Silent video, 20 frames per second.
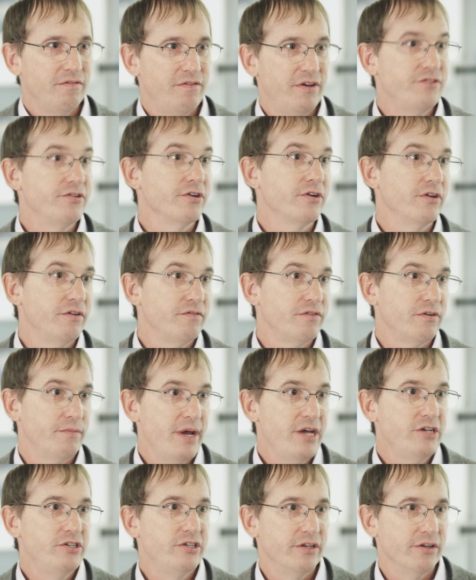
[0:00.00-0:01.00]
physical
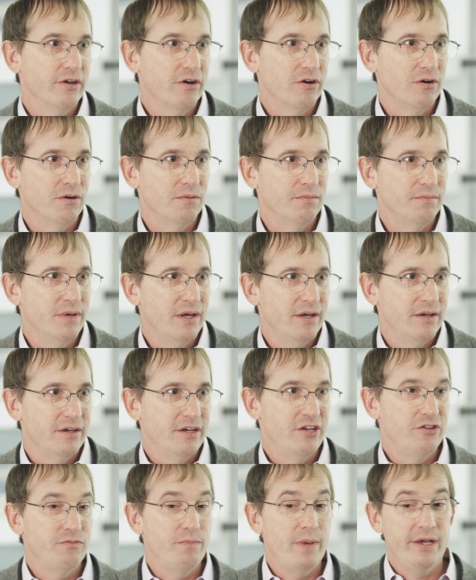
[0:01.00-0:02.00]
information in the home
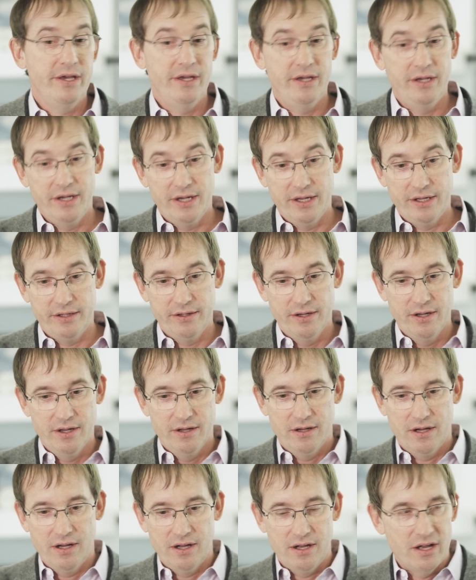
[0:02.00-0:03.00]
is making it
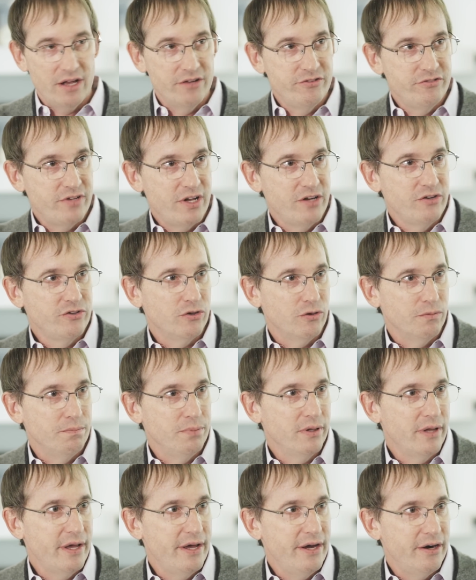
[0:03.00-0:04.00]
uh, a central
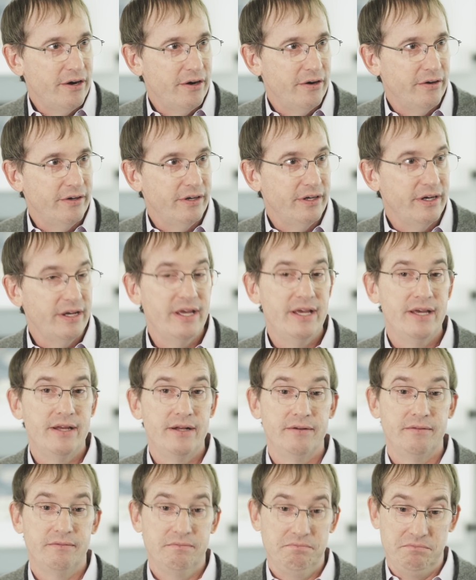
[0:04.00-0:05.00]
player
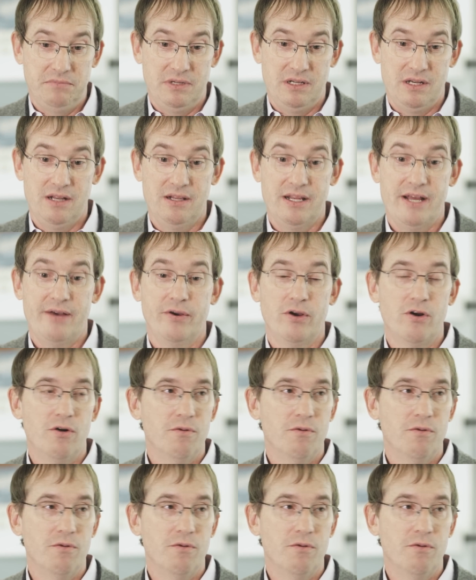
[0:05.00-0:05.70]
in allowing